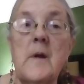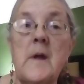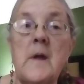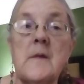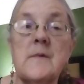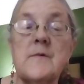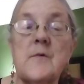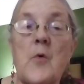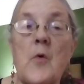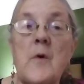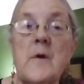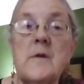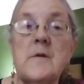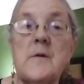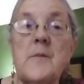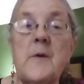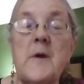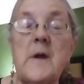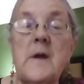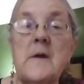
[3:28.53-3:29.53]
it's going
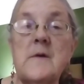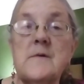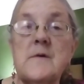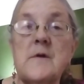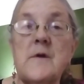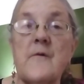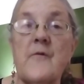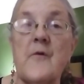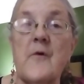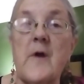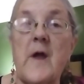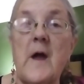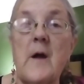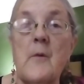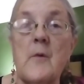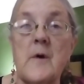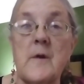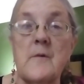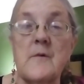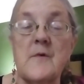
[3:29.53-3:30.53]
to be easy to
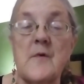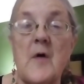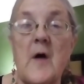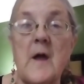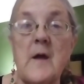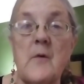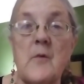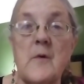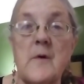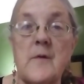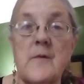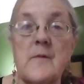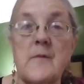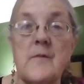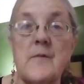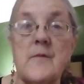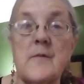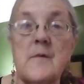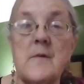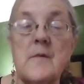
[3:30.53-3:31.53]
forget what it was like
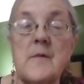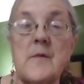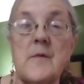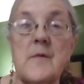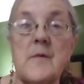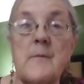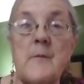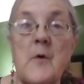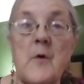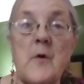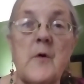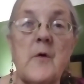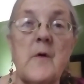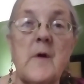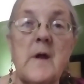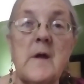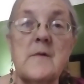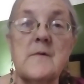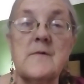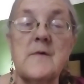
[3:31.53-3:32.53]
when
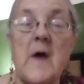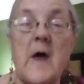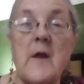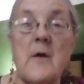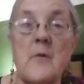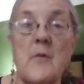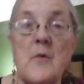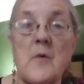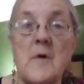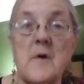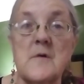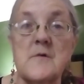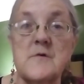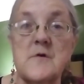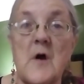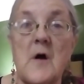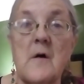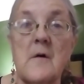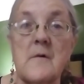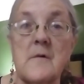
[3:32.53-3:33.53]
Mercury and Saturn were
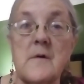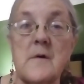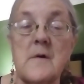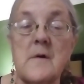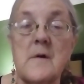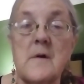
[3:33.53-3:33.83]
conjunct,